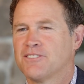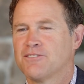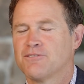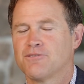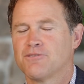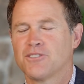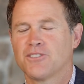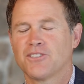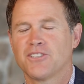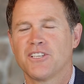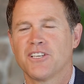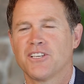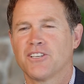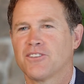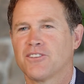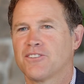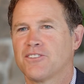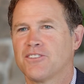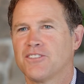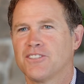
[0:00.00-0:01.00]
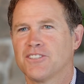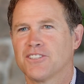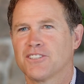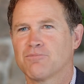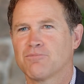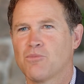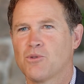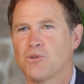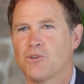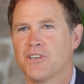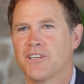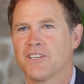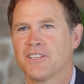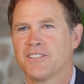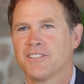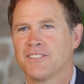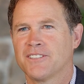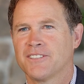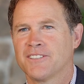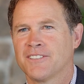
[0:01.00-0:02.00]
Really healthy young
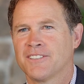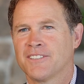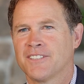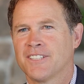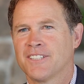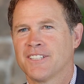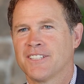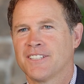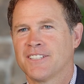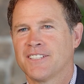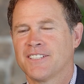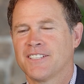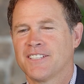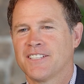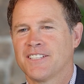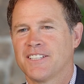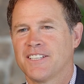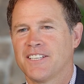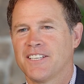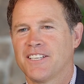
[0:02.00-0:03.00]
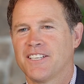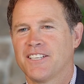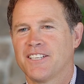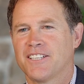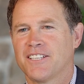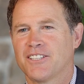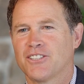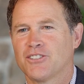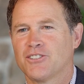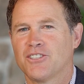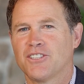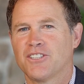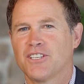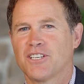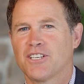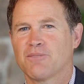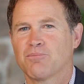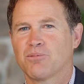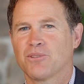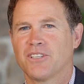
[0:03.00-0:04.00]
boy. He learned
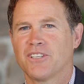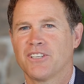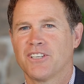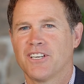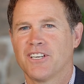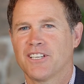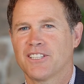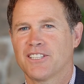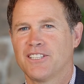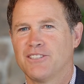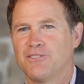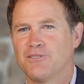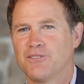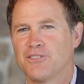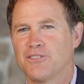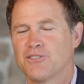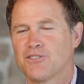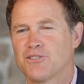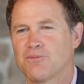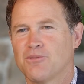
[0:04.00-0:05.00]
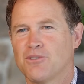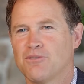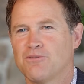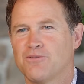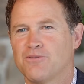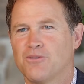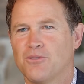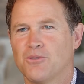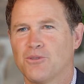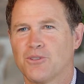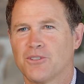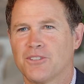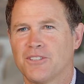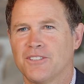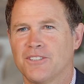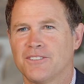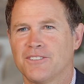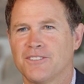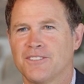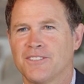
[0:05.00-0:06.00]
how to play hockey when he was about
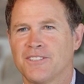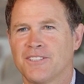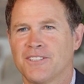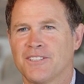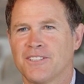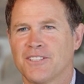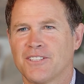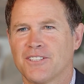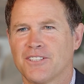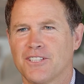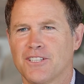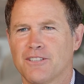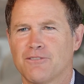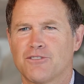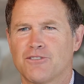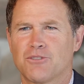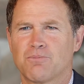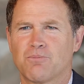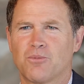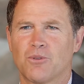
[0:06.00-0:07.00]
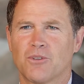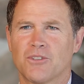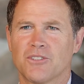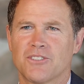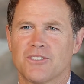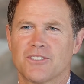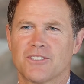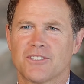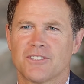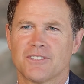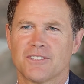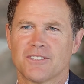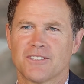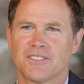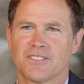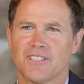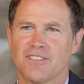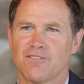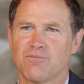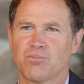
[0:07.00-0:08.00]
4. Loved sports,
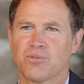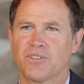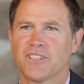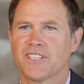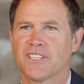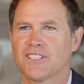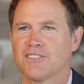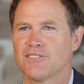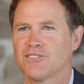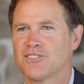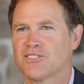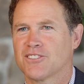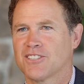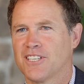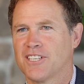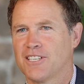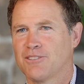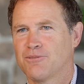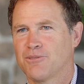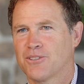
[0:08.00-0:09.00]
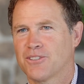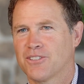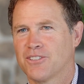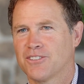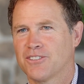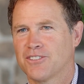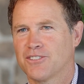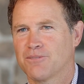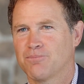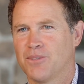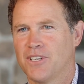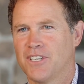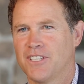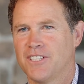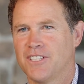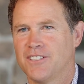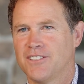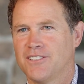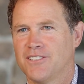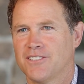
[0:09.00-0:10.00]
loved playing outside with all his
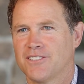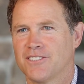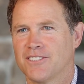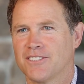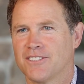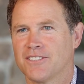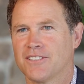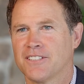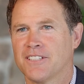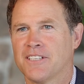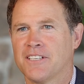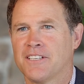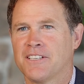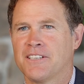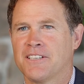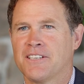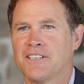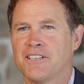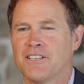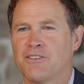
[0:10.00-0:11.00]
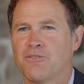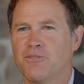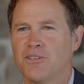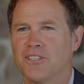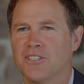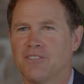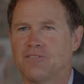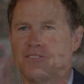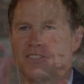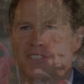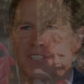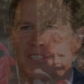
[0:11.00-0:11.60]
buddies, and we lived in